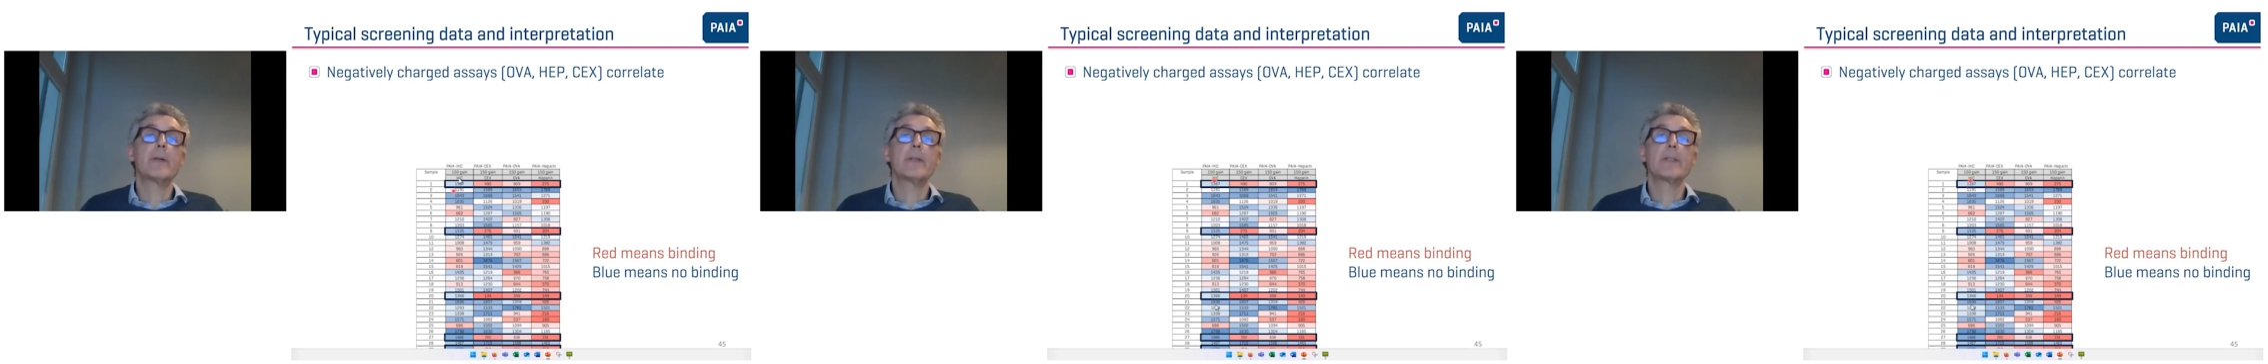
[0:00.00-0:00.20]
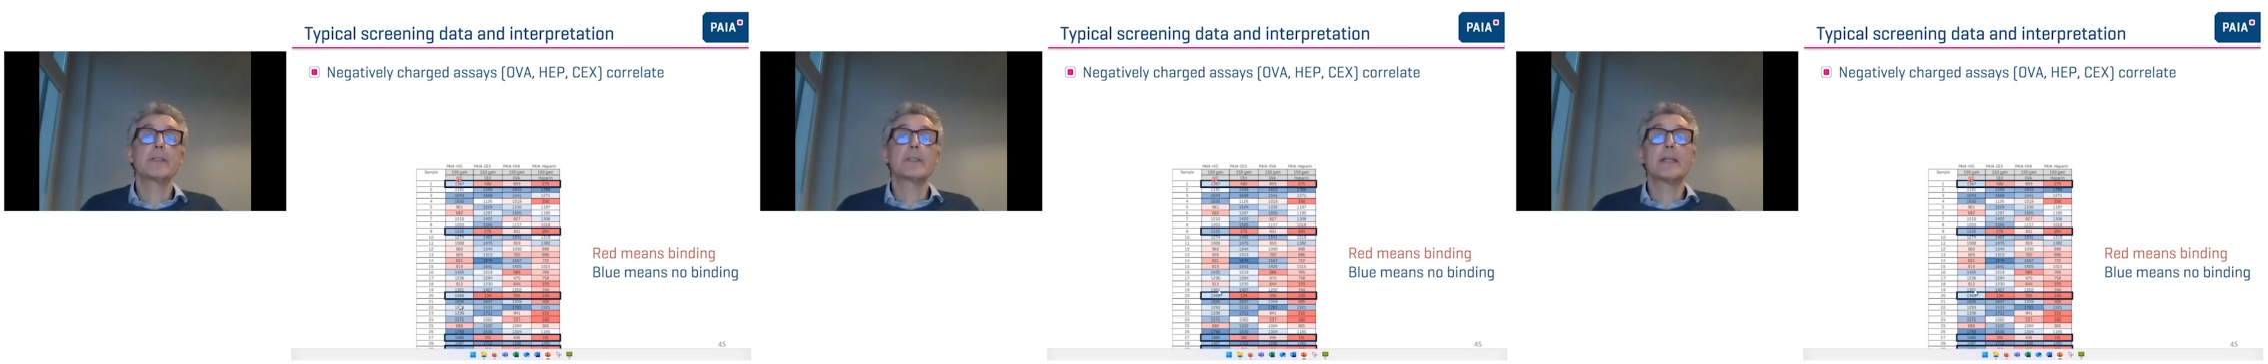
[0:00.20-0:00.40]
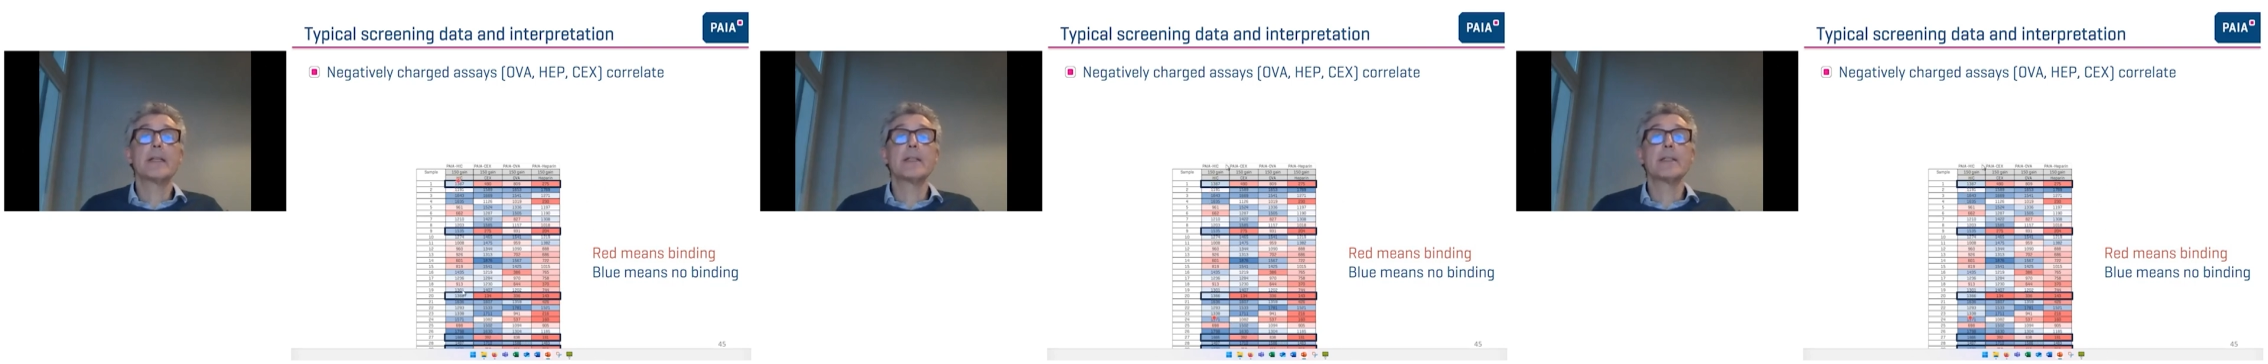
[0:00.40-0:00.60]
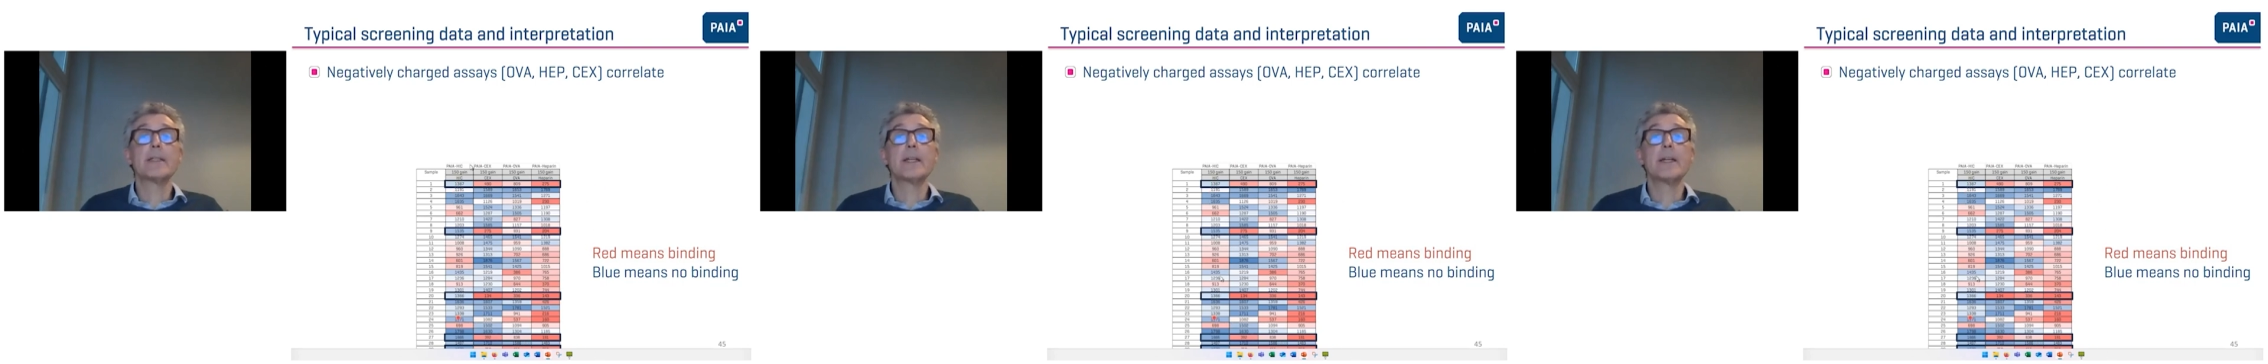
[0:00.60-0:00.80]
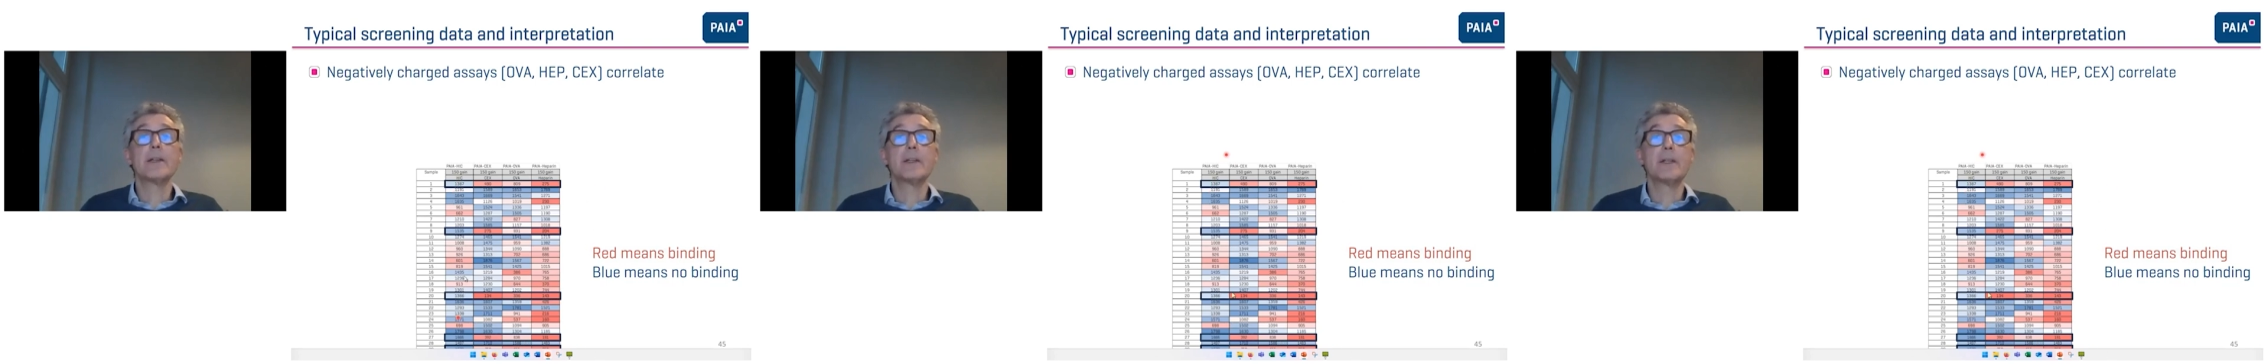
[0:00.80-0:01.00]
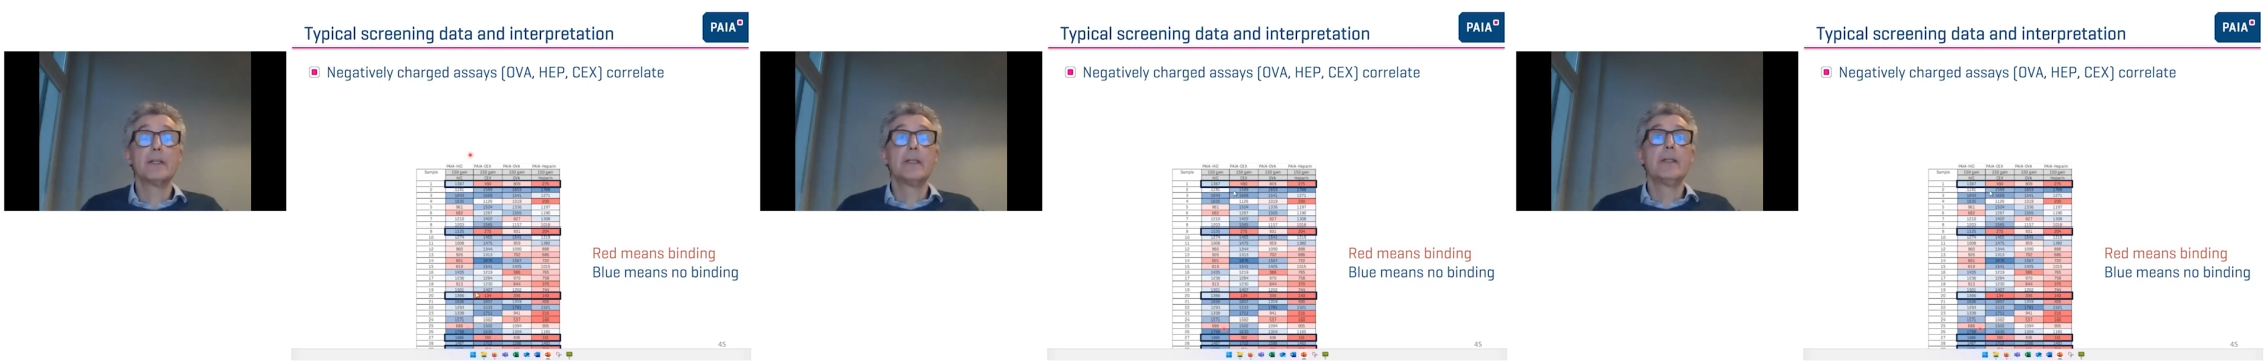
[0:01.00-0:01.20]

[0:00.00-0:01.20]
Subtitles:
cells here.